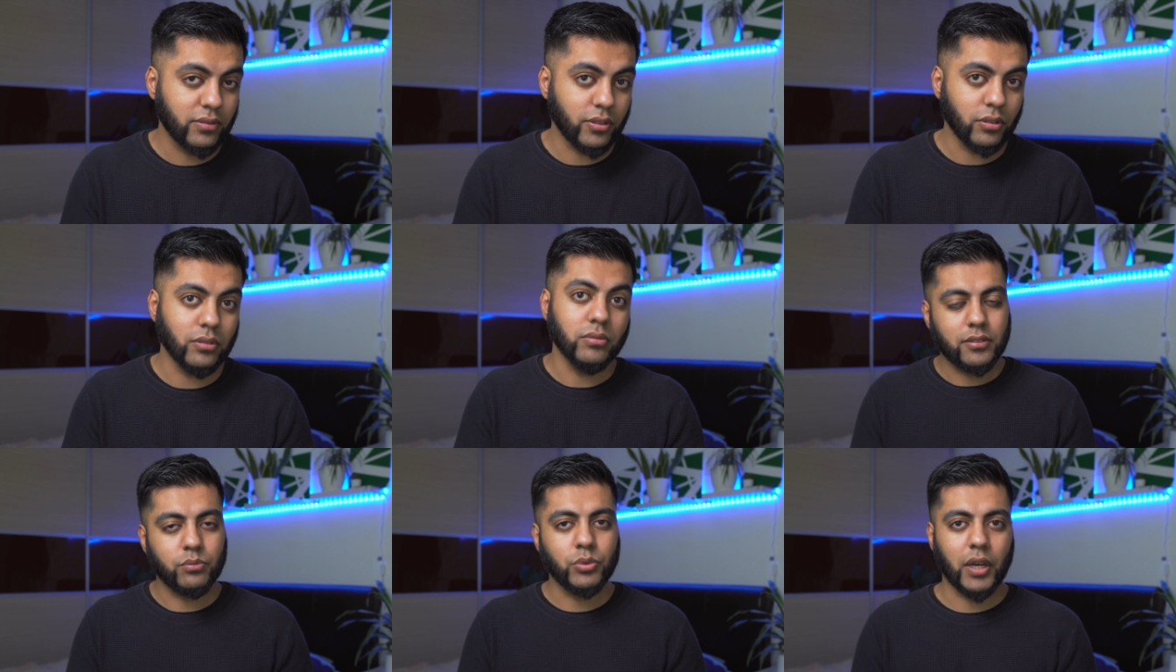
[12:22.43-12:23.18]
So
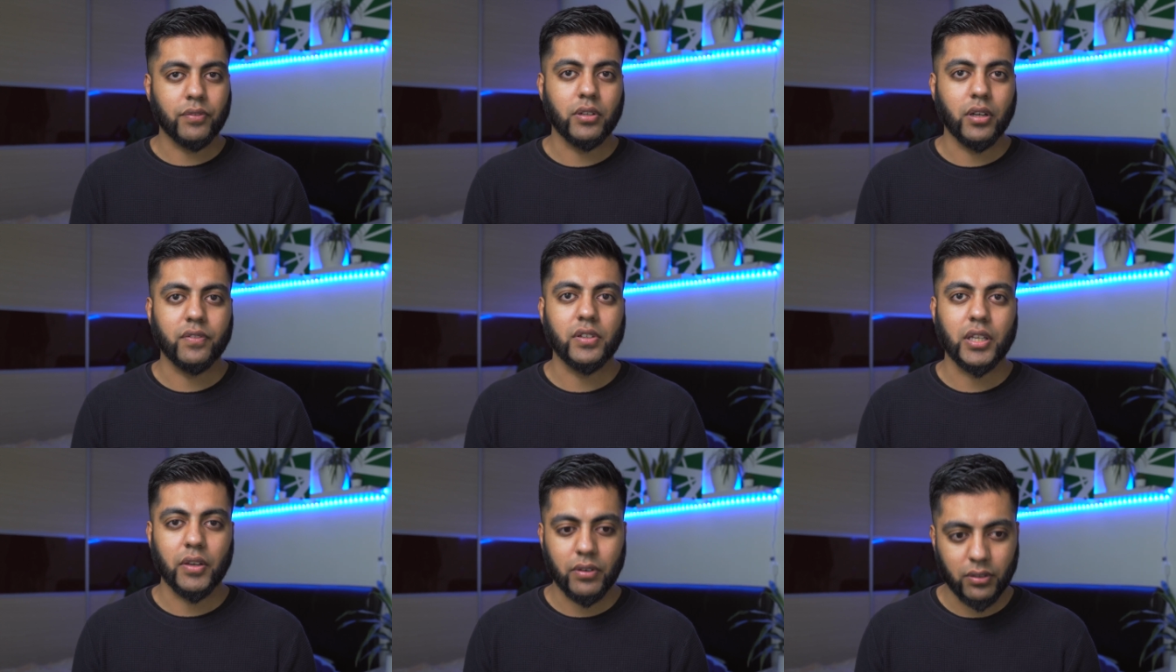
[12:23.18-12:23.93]
we have to to
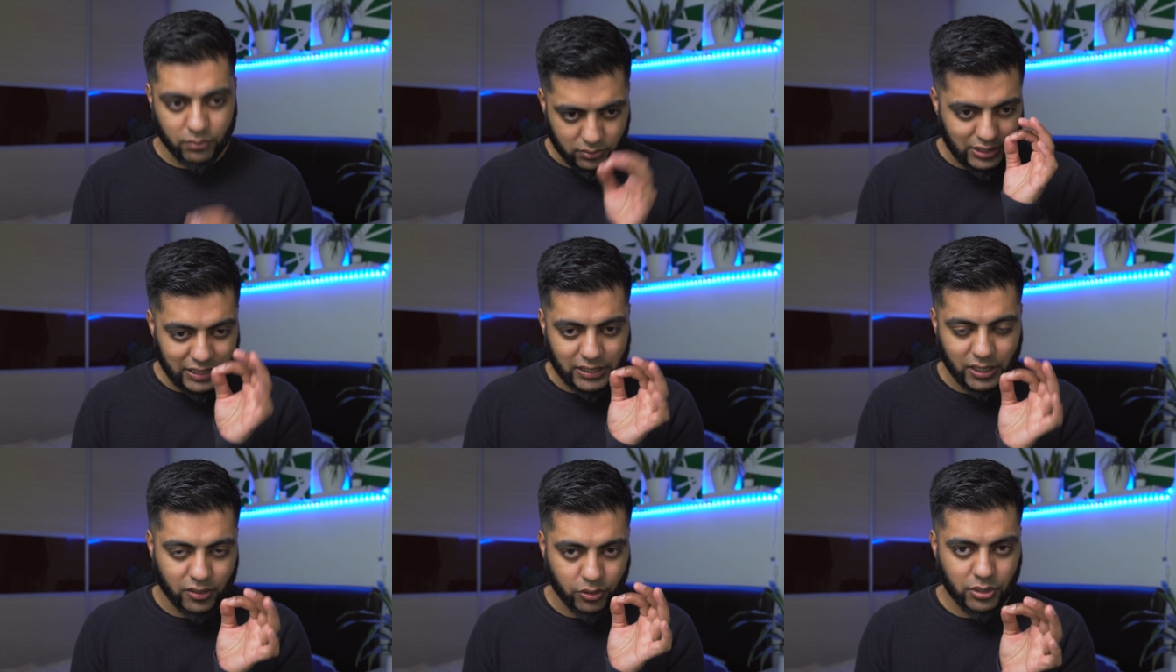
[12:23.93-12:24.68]
give it
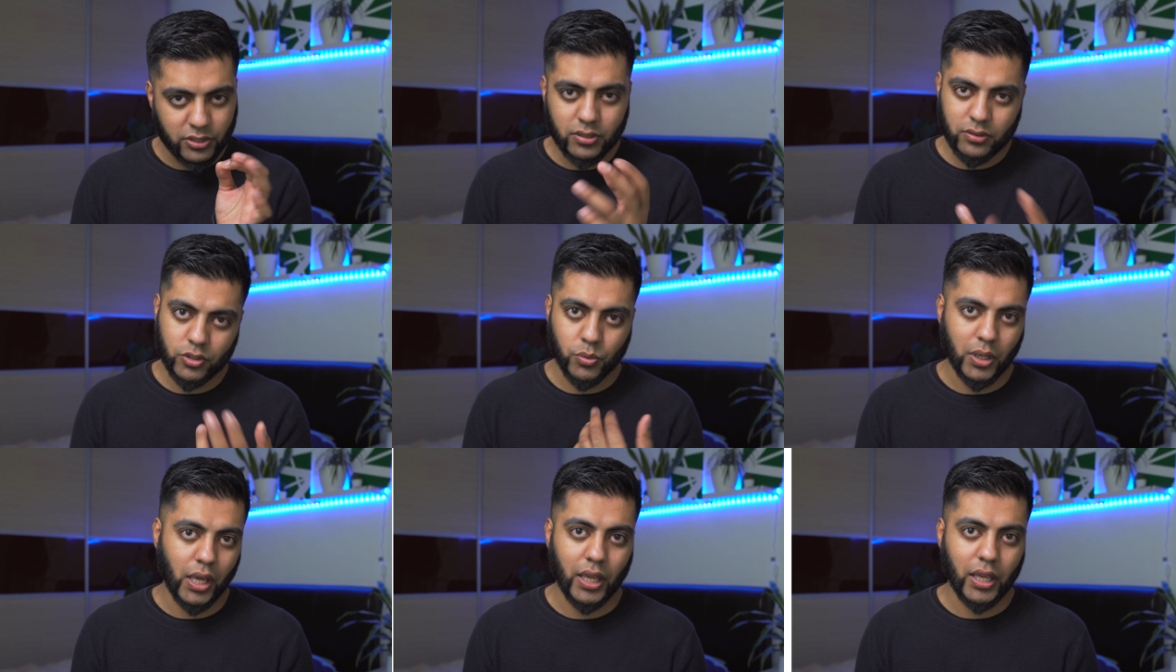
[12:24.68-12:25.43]
detailed questions so
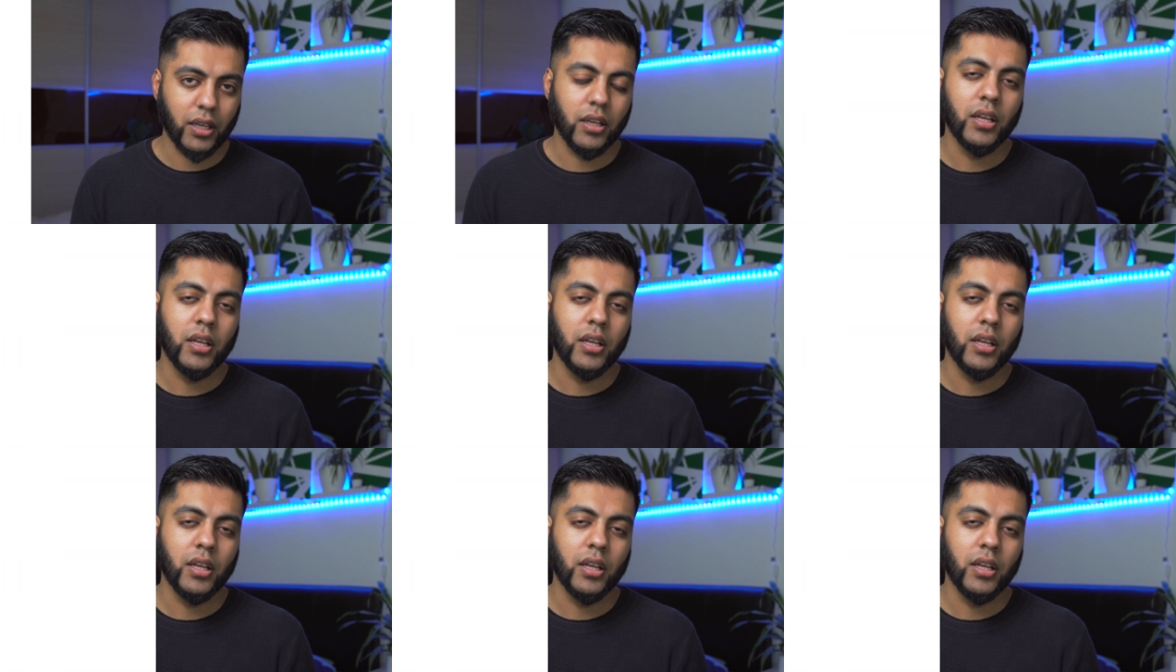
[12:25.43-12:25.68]
we can get